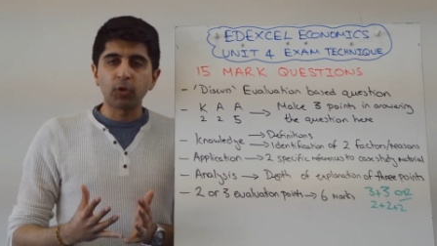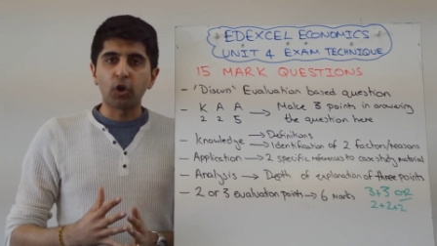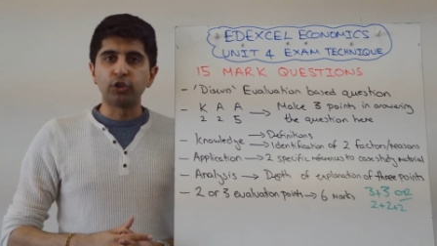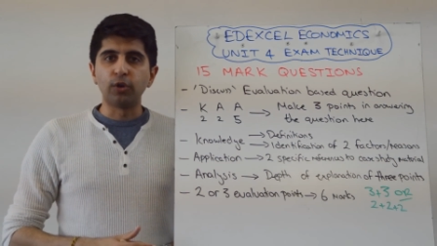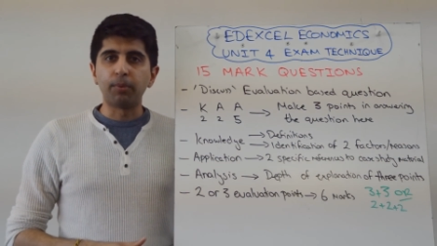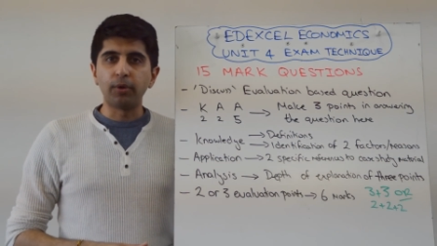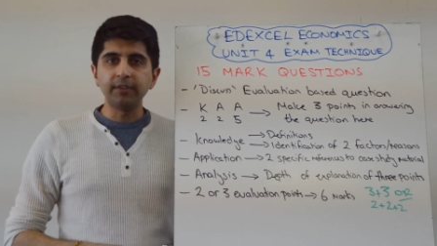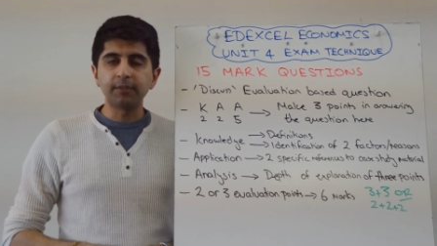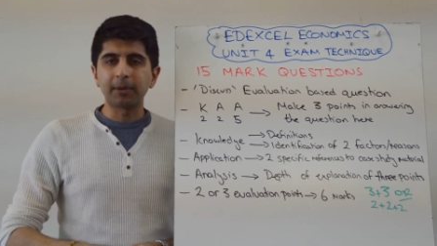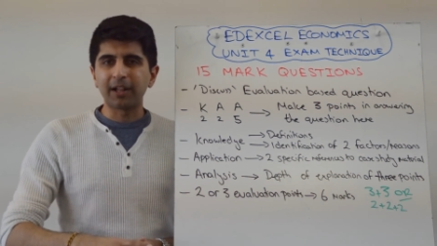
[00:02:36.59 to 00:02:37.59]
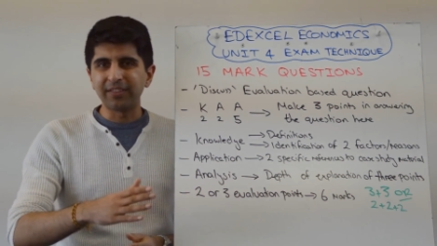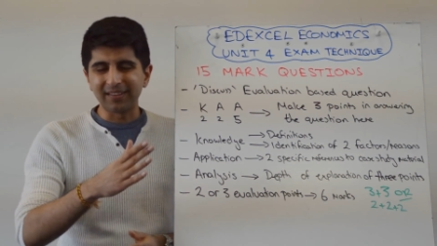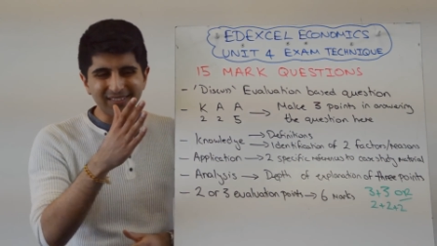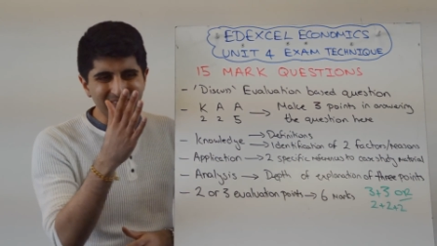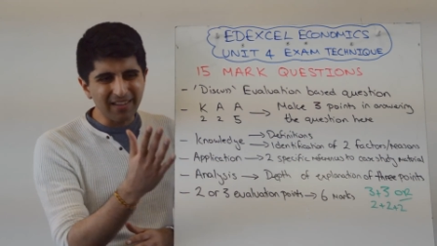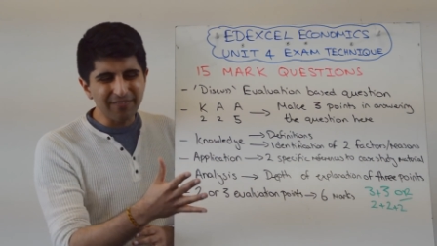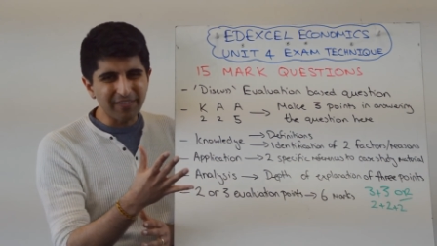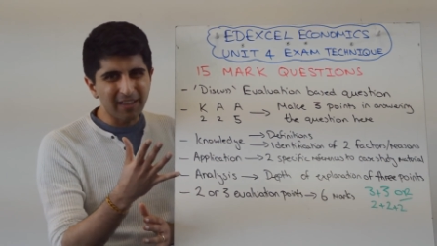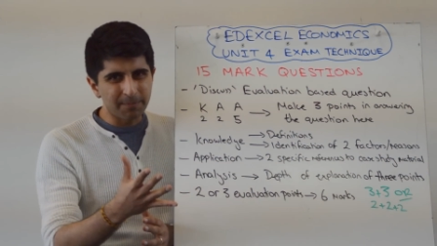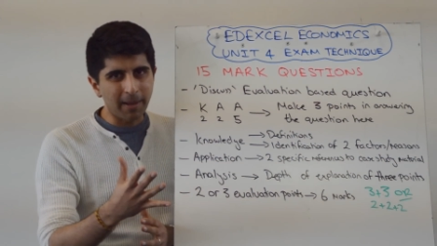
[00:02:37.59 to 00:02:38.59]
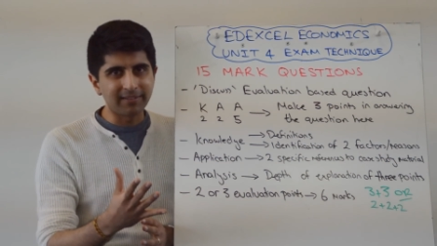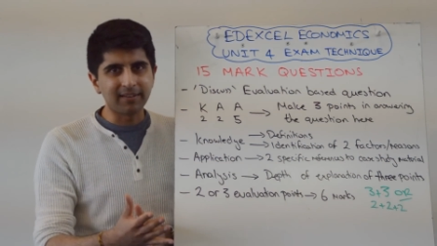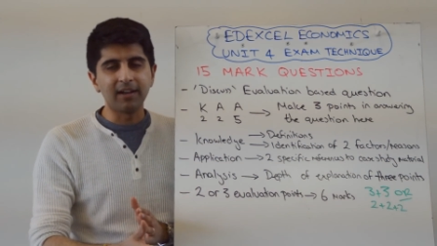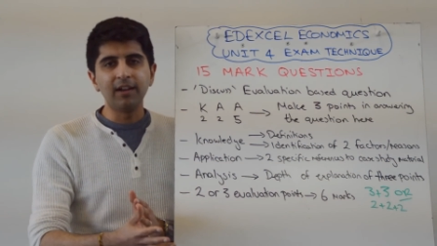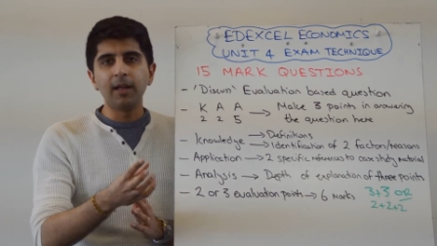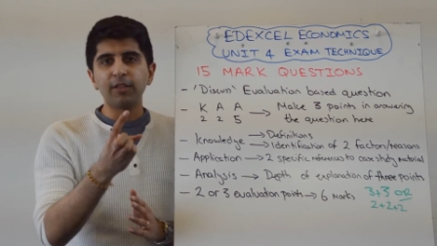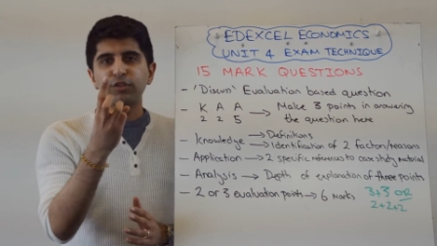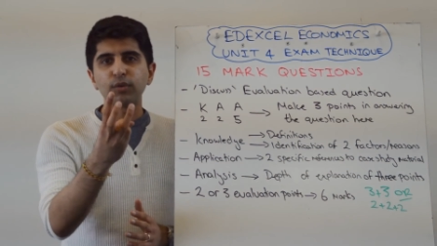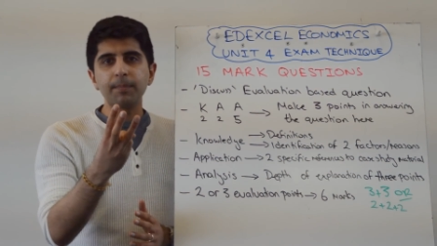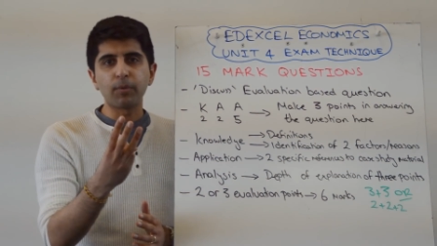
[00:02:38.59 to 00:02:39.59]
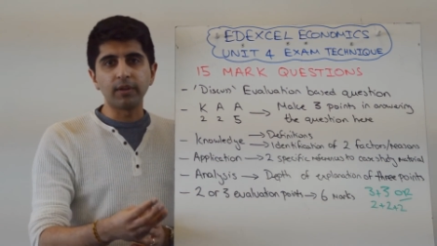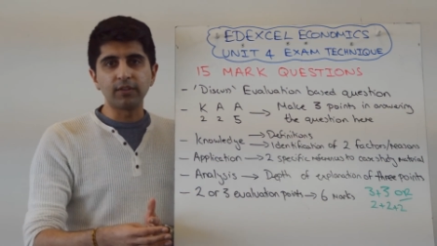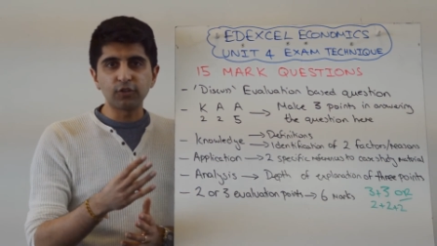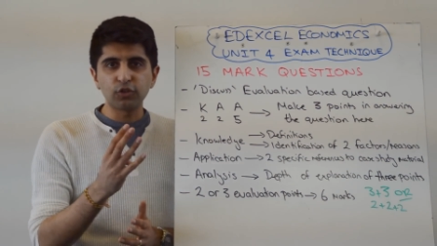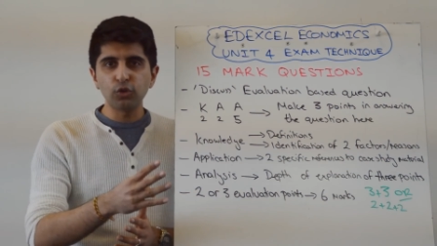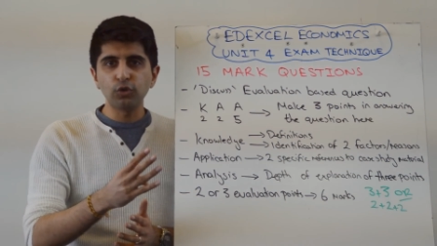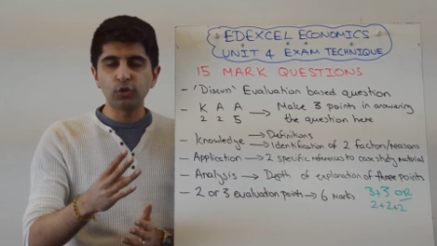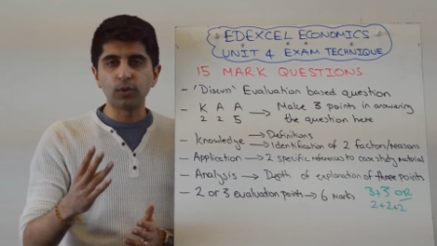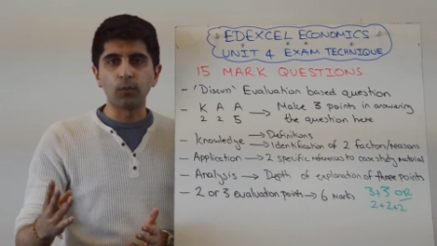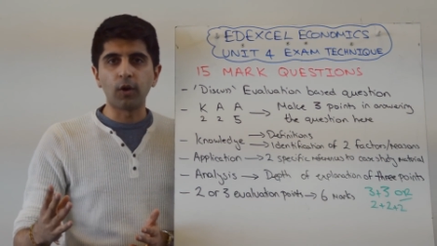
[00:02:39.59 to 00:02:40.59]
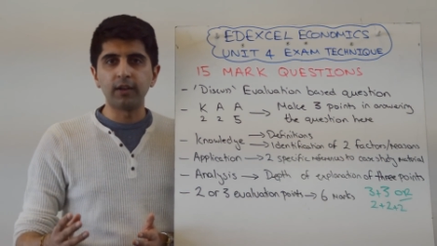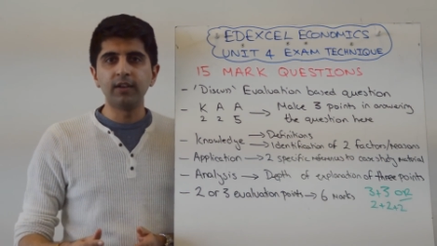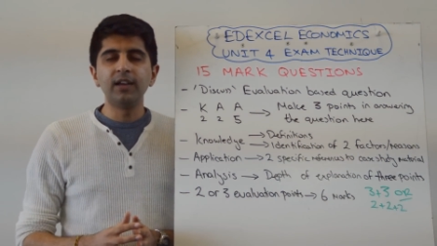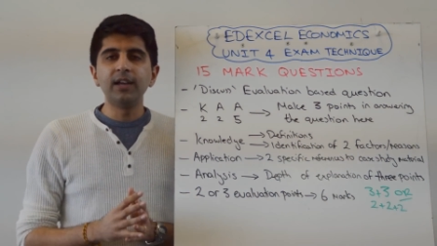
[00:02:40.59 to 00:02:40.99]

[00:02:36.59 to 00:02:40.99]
on your points, but I think safe is better. Three points, two, two and one,